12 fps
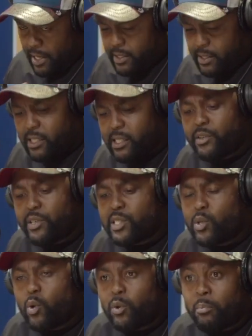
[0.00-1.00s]
it's a
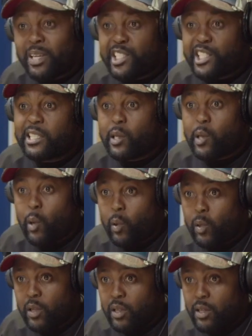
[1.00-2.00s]
series called Magenta
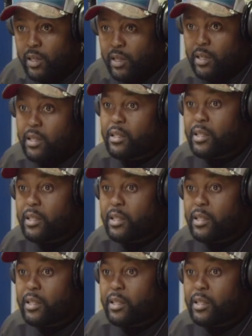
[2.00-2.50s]
Call. Okay.